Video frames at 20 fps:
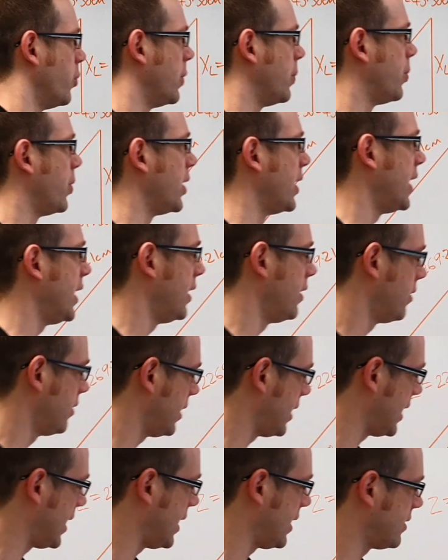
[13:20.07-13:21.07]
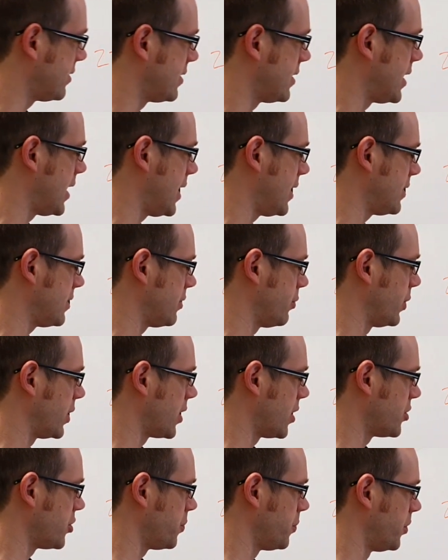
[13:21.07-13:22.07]
we put it in as that. We
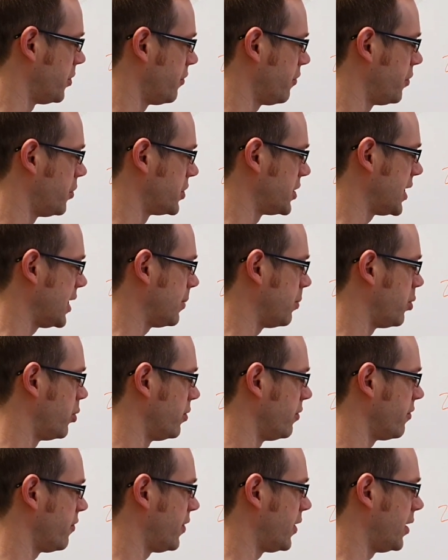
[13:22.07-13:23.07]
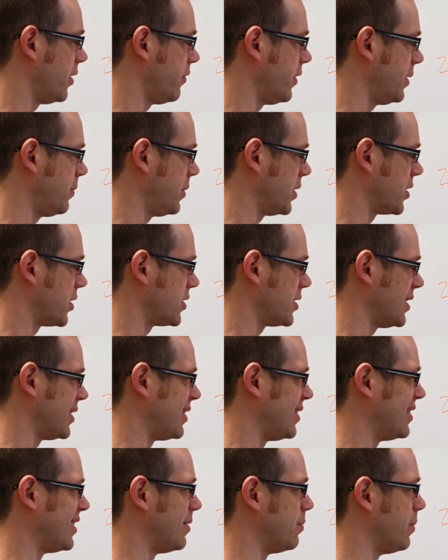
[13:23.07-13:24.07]
can't just put 48.5 in because this
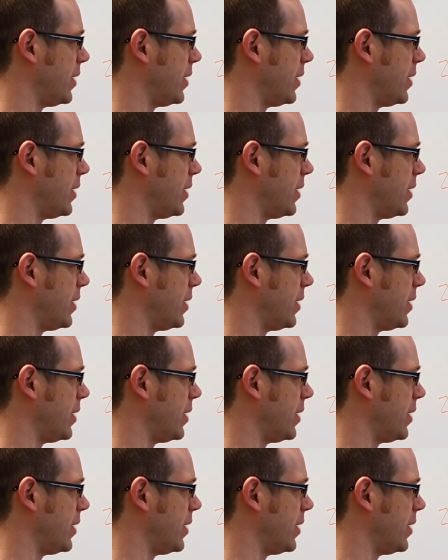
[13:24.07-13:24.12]
is in